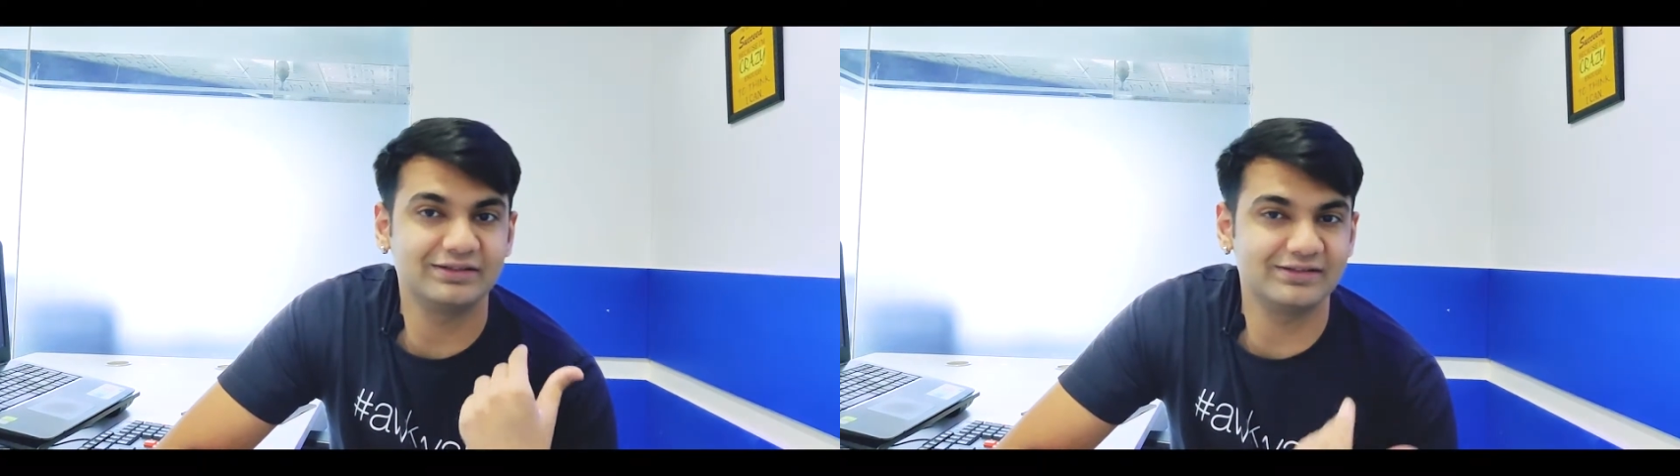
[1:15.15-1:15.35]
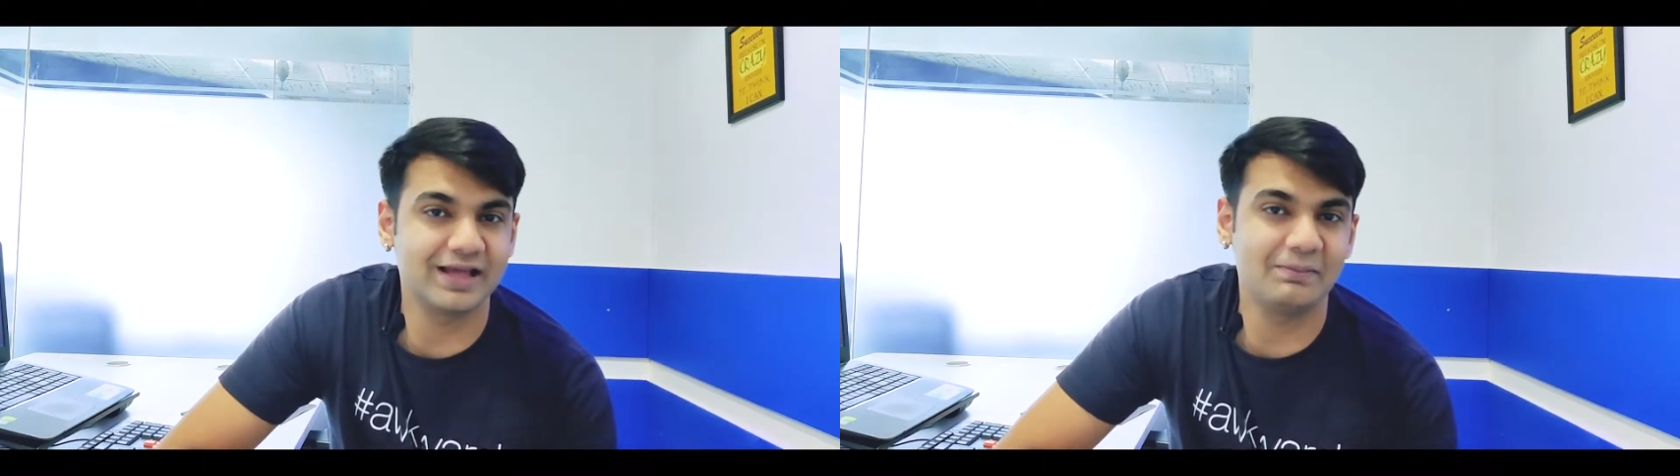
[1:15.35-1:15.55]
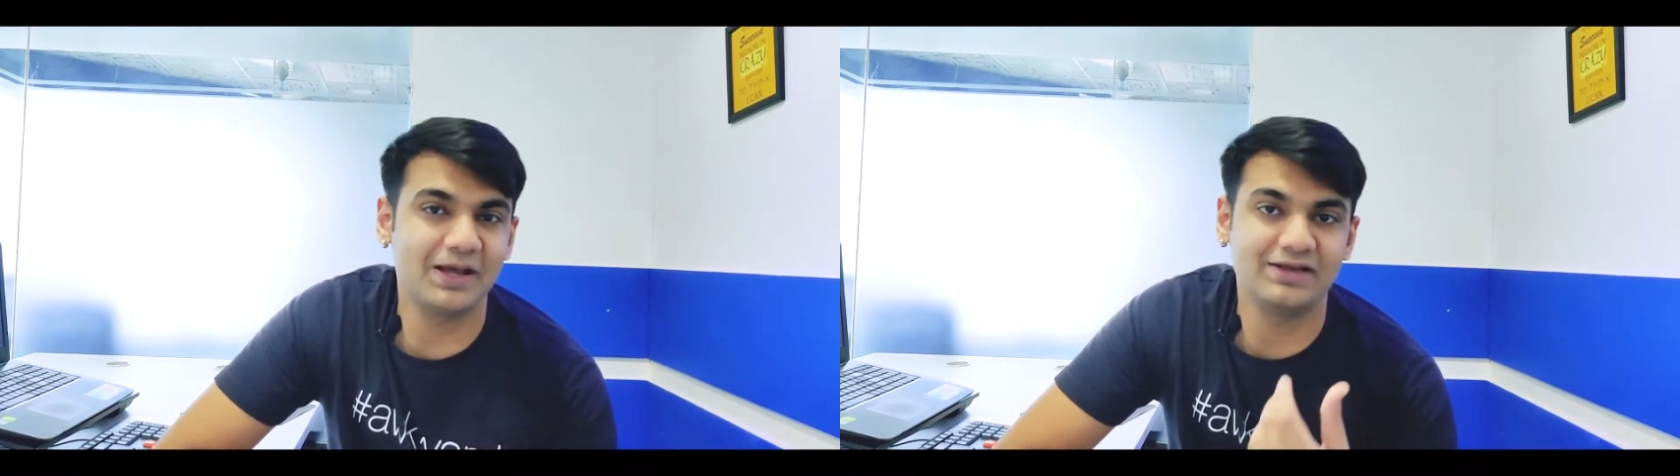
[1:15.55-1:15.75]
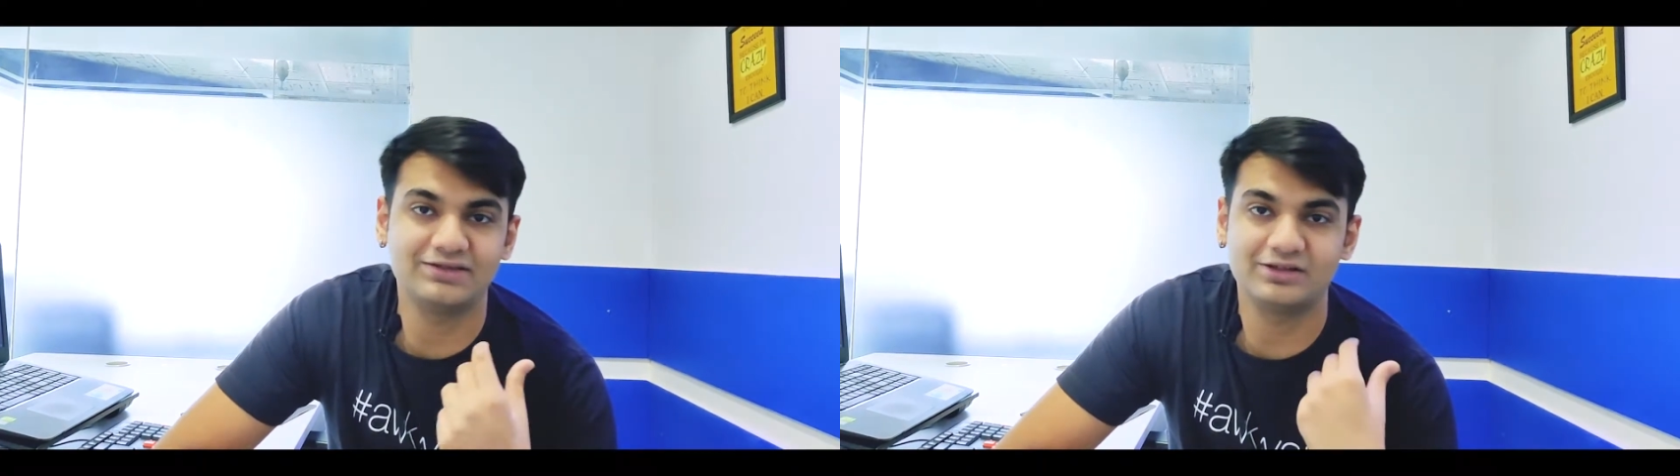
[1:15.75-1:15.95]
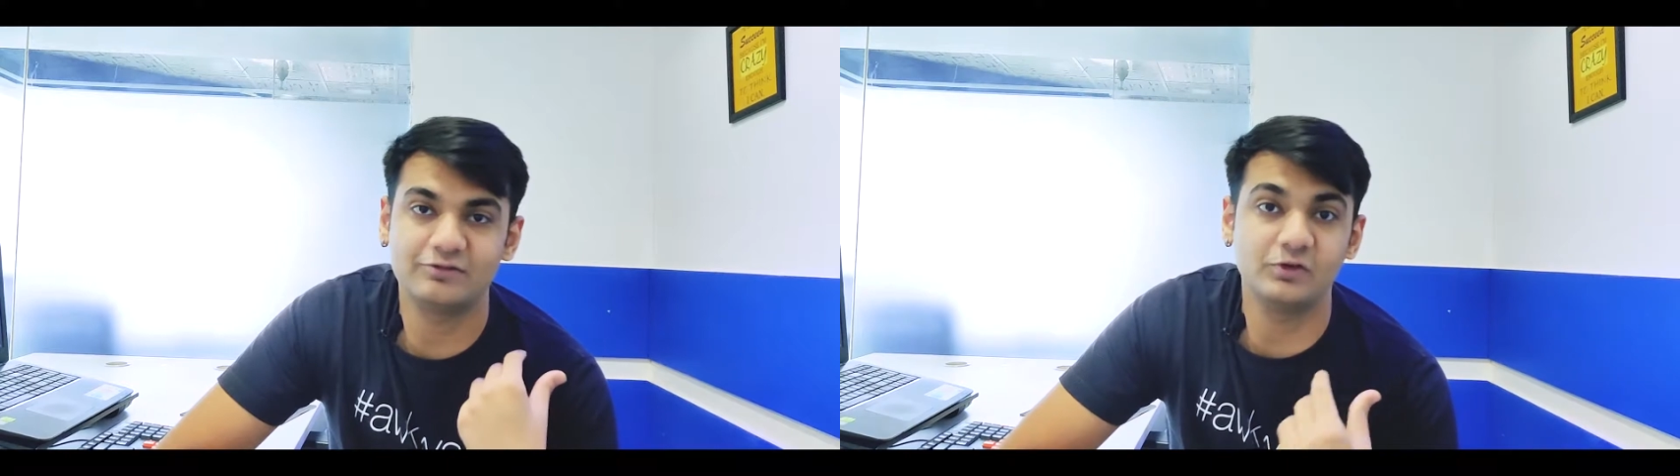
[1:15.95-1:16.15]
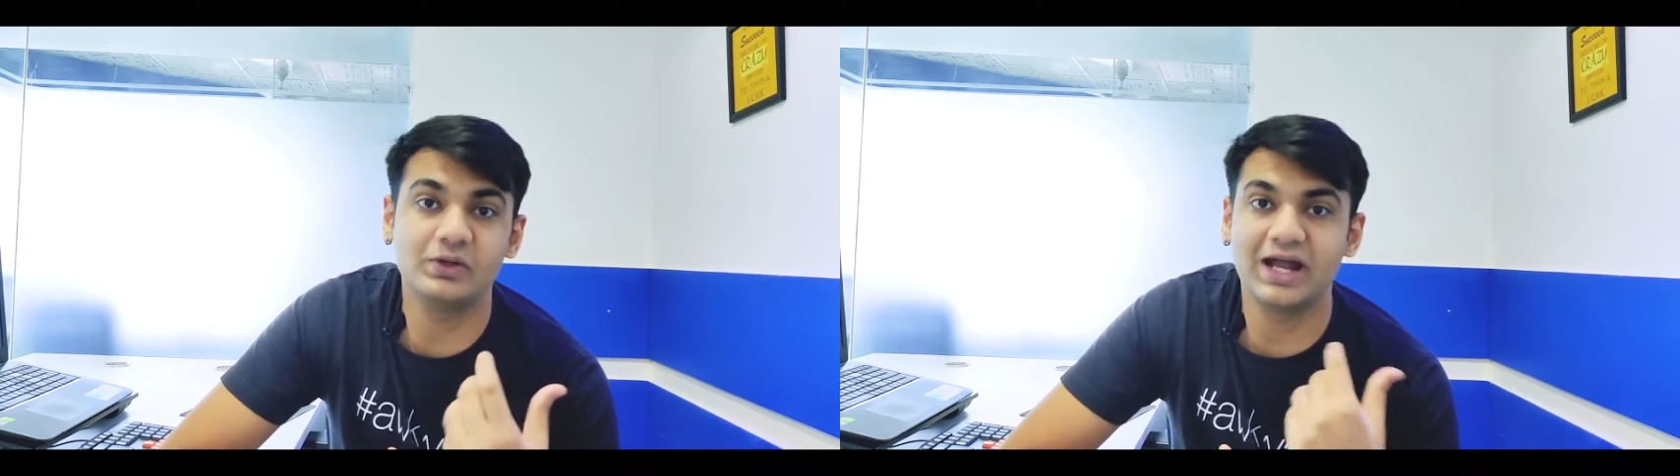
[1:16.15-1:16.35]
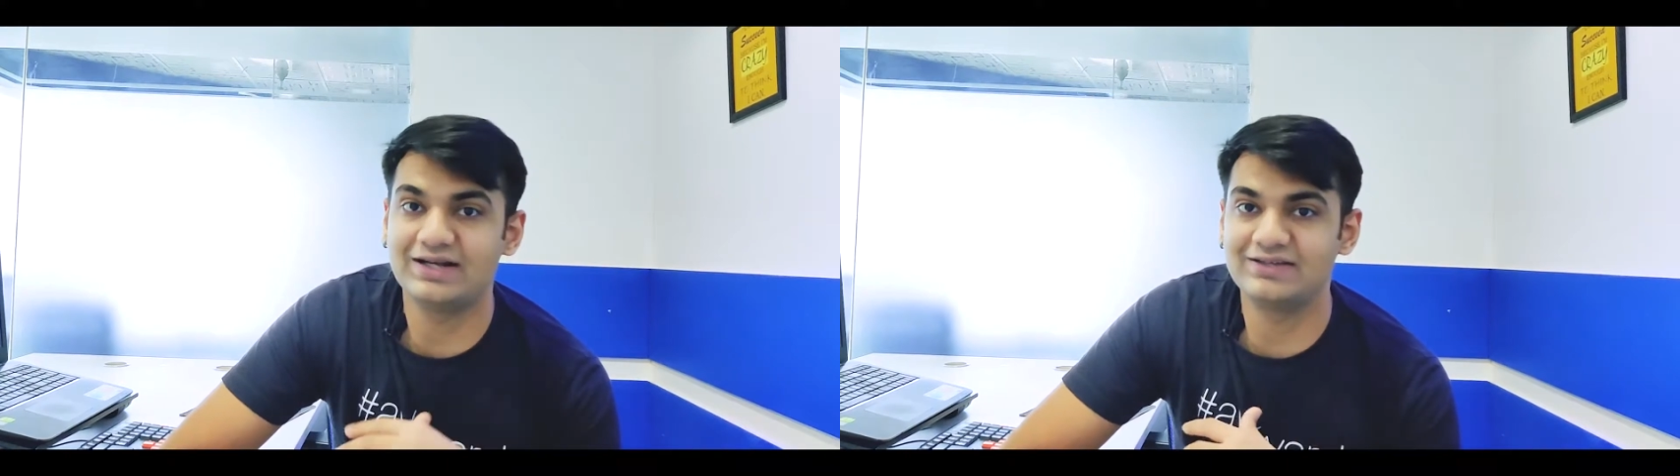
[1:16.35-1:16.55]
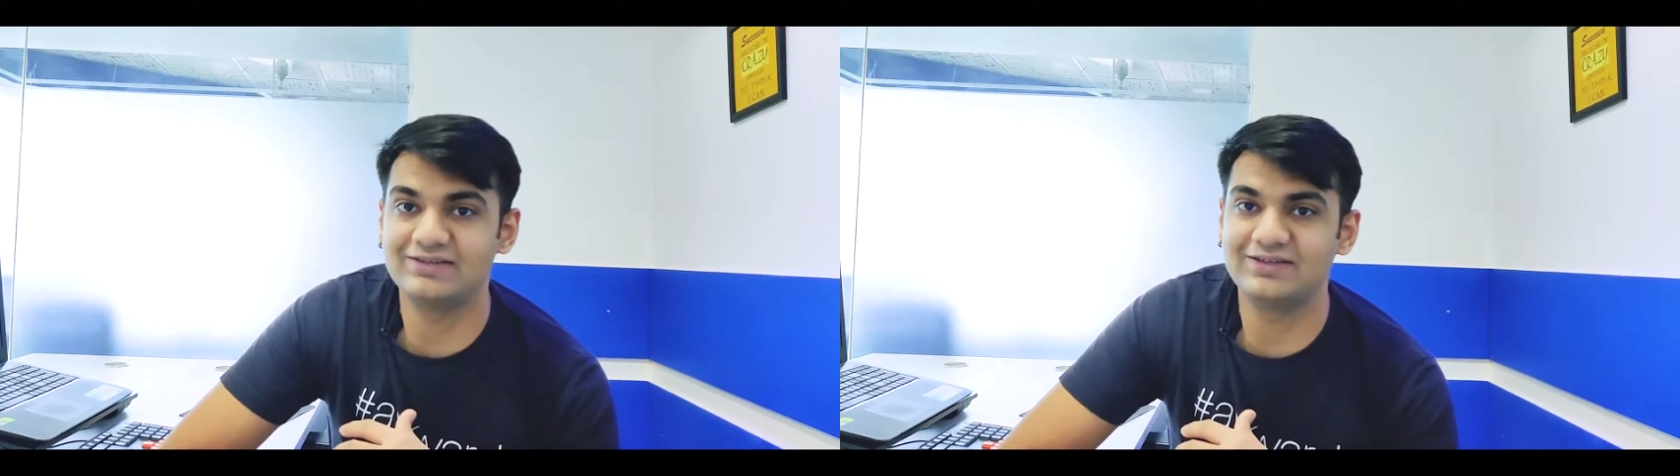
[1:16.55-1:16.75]
this app has a few
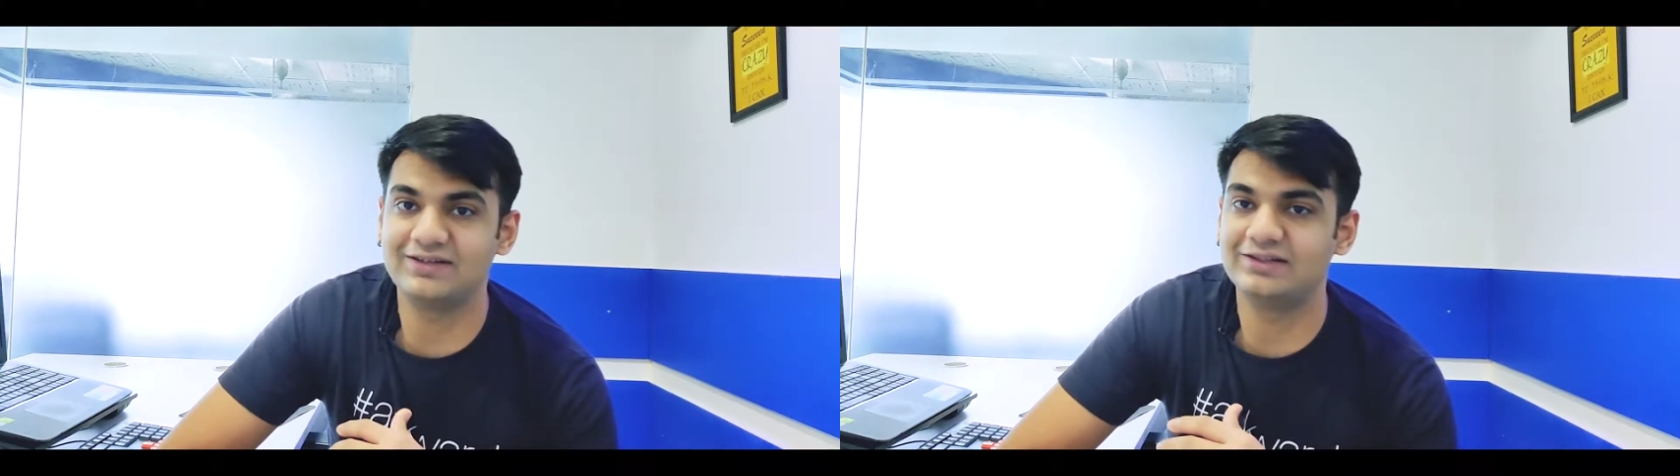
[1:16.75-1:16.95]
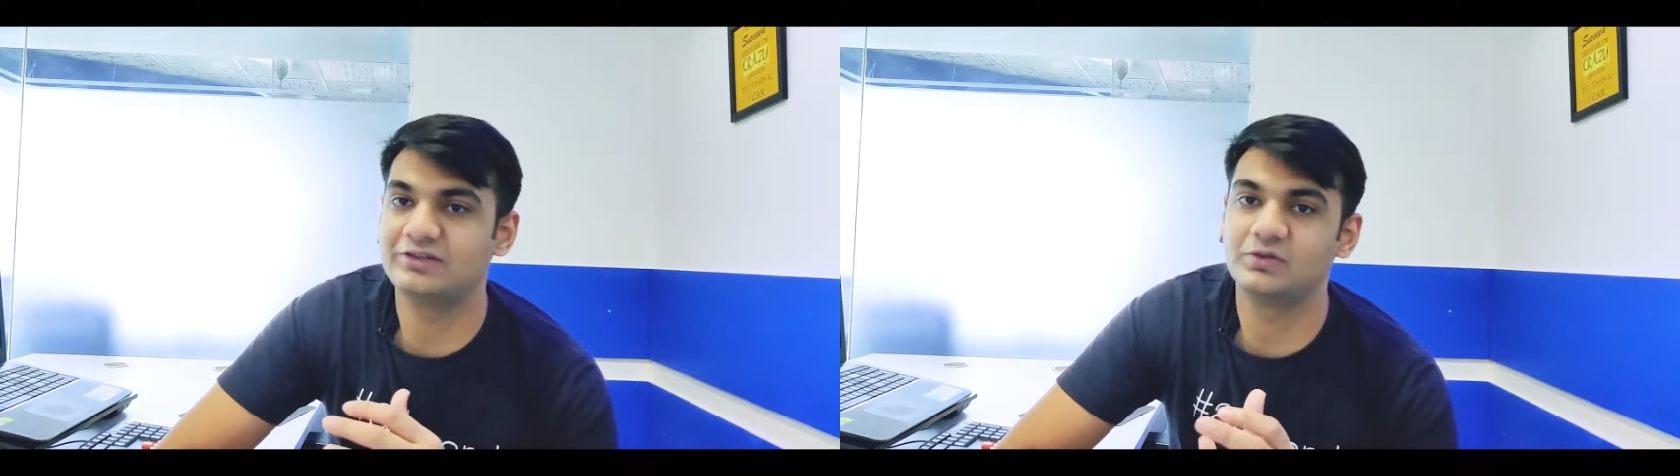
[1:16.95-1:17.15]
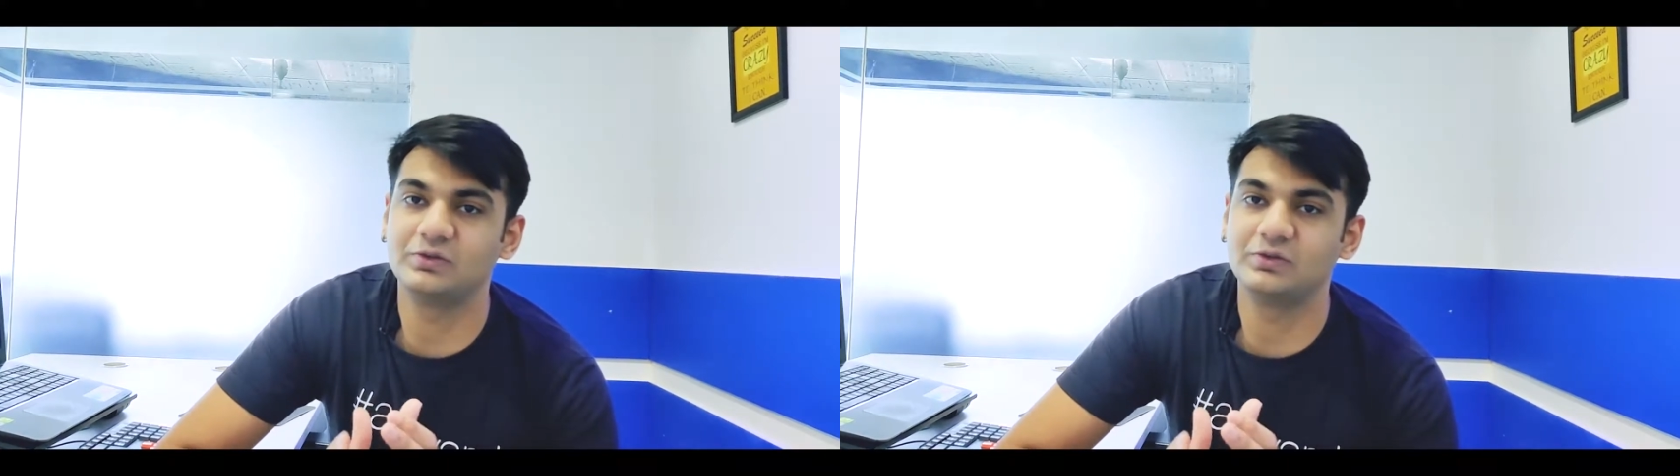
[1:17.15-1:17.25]
ads inside it.